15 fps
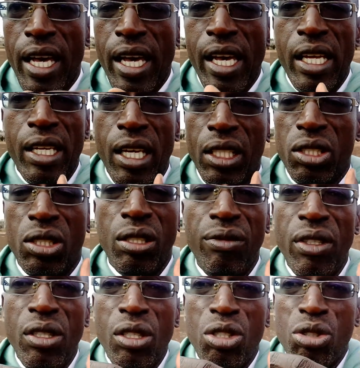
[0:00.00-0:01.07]
And uh,
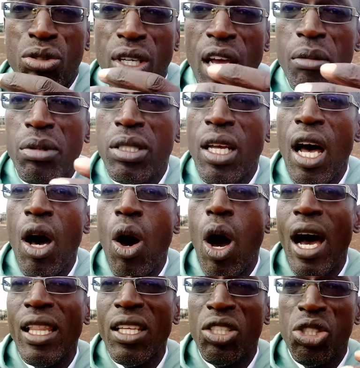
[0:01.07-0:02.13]
Stephen describes how
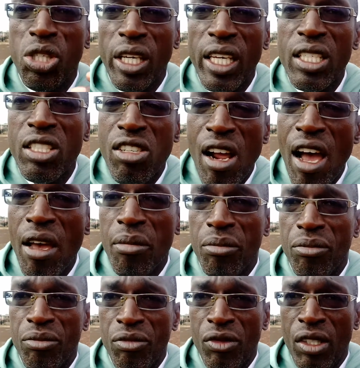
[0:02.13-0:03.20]
at the second time
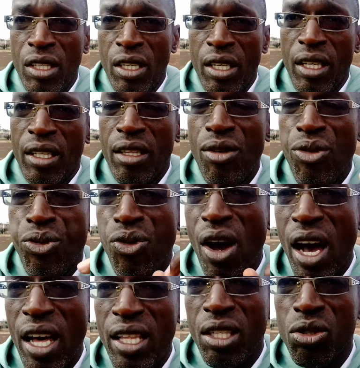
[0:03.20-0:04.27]
the
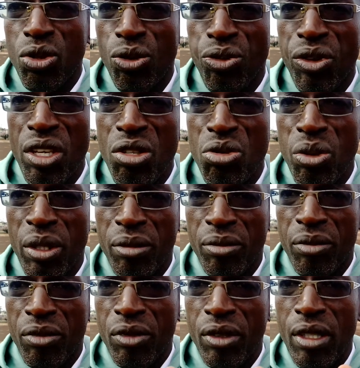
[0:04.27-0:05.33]
fathers of Israel,
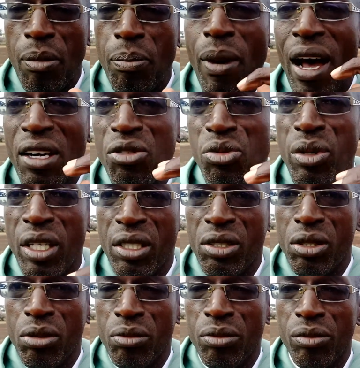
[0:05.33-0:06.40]
the
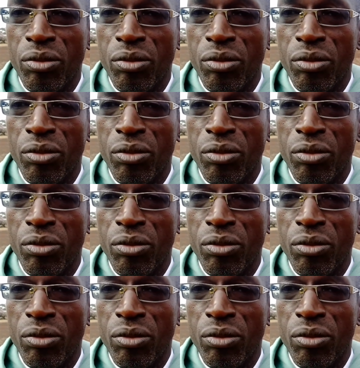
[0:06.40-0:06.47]
patriarchs,